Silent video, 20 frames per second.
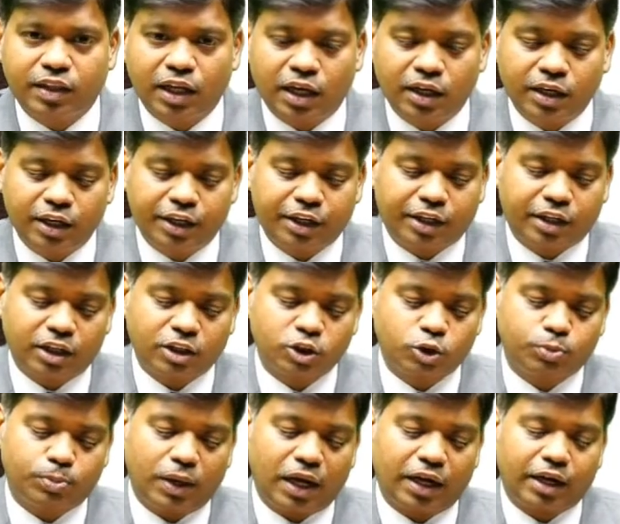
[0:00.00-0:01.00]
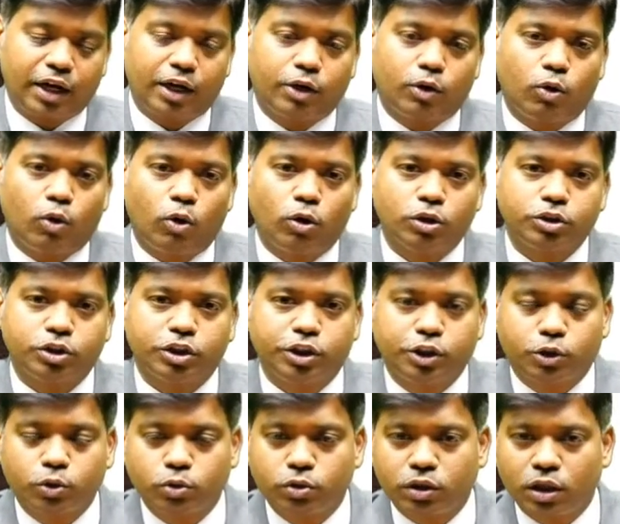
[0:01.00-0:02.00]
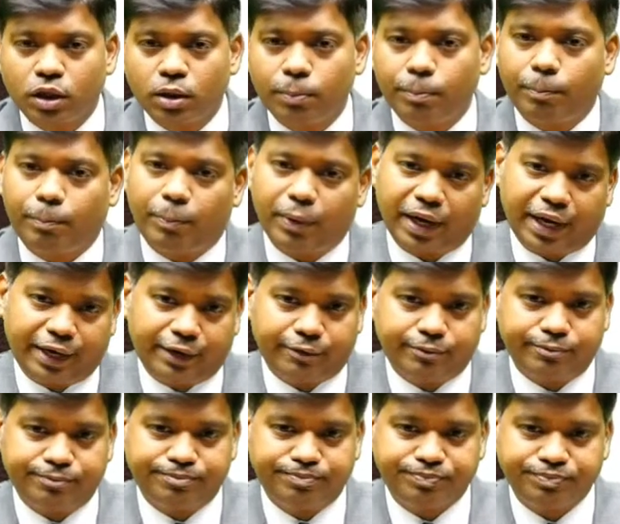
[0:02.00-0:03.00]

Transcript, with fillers: then it turns back and goes into the brain.